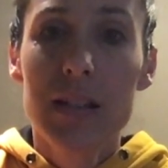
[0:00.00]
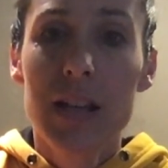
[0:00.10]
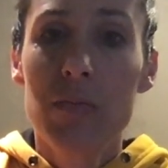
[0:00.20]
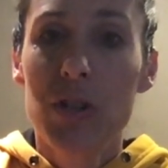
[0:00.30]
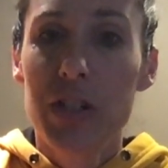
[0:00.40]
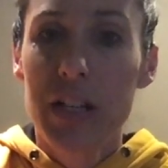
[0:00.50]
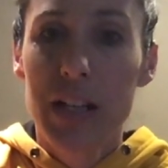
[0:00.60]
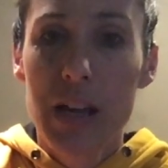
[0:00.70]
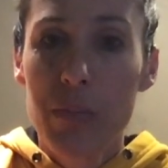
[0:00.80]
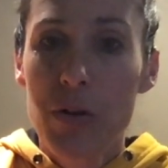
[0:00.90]
And we're just going to
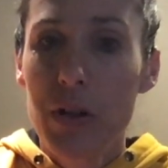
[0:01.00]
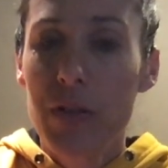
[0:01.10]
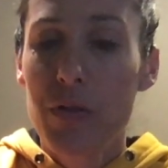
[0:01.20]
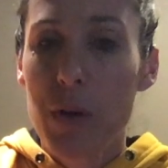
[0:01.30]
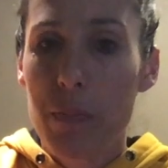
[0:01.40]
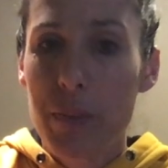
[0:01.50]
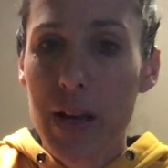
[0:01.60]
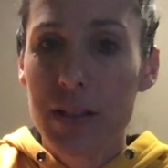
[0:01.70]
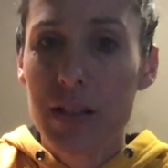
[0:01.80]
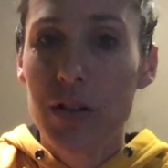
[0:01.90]
keep going from our
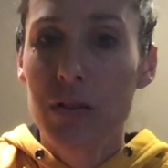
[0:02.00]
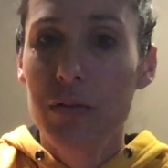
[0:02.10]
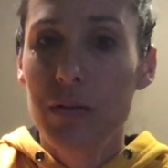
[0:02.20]
bass note